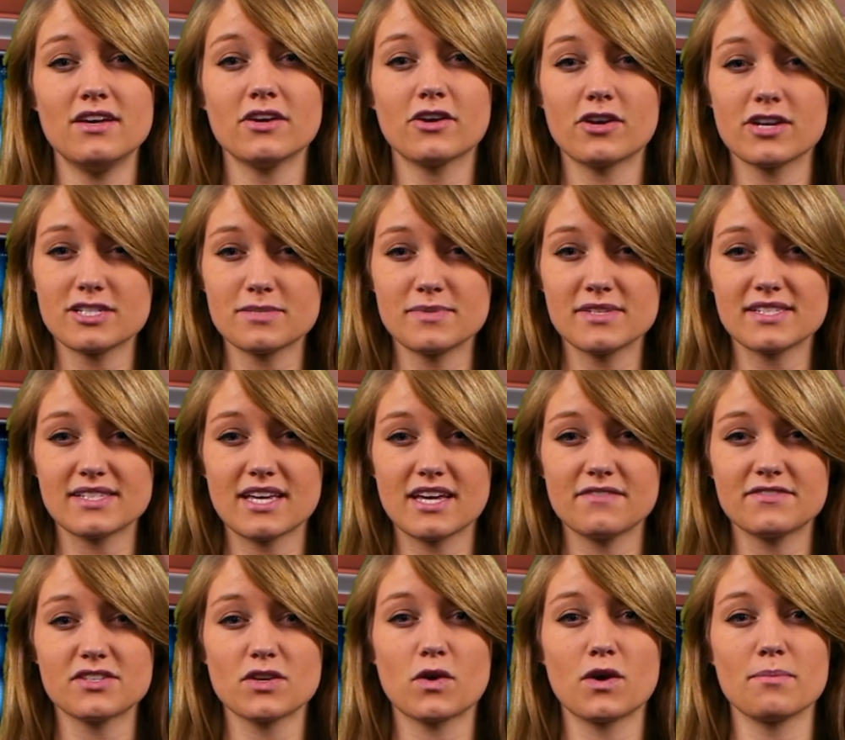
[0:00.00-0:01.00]
Christmas
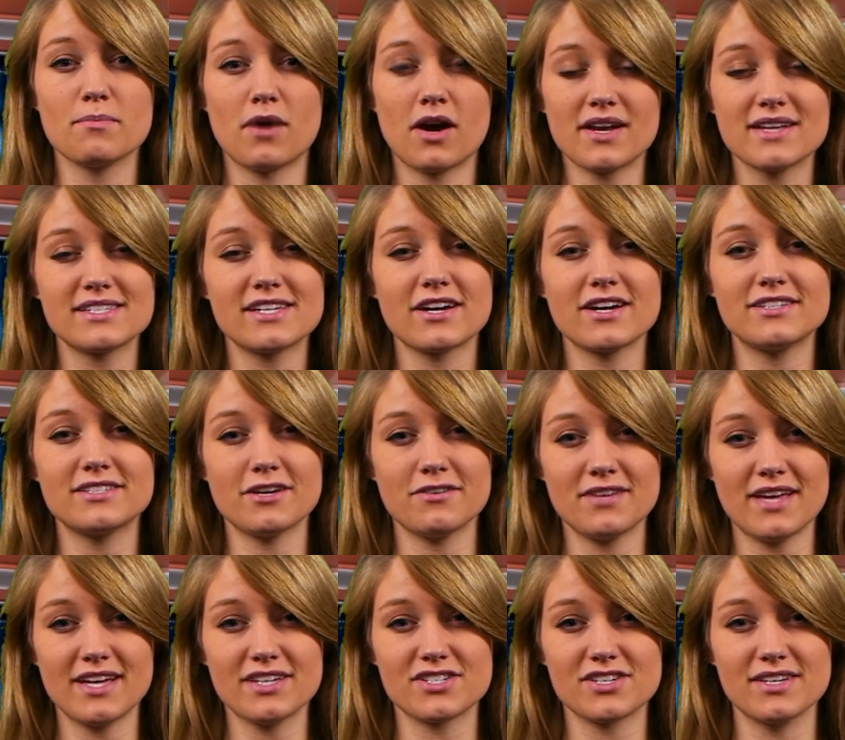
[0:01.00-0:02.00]
gifts, or monetary
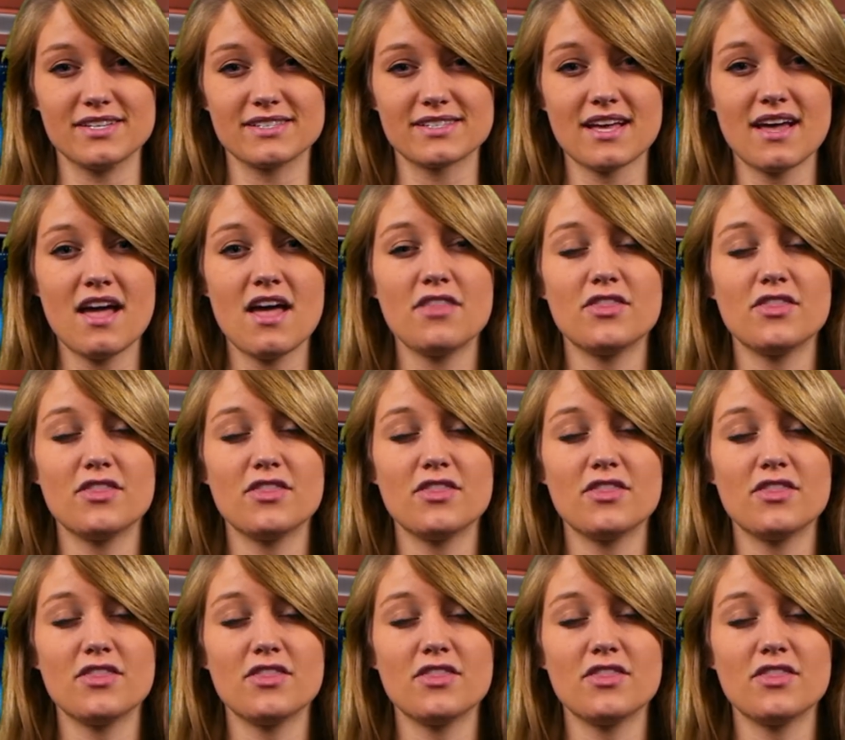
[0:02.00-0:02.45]
donations,